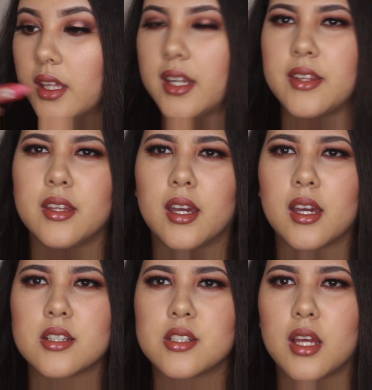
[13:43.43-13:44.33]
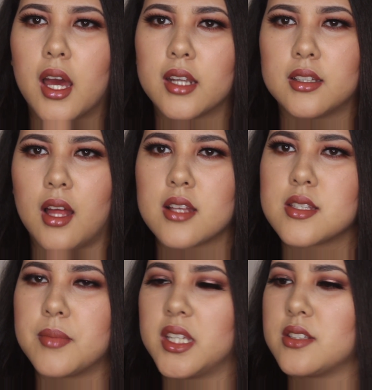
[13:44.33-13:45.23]
And I think I actually have
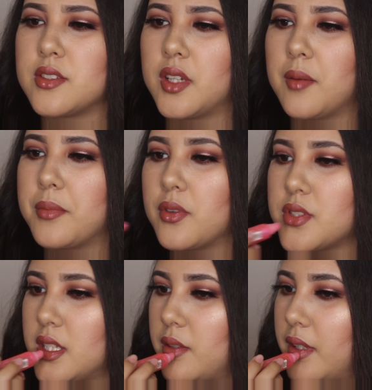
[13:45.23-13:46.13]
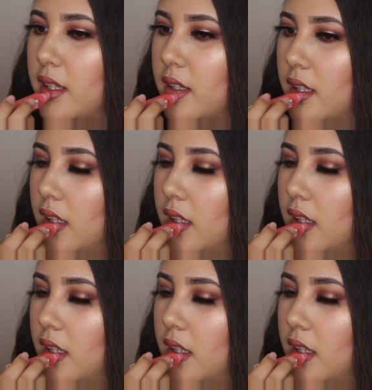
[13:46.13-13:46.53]
gloss on my Instagram post anyway.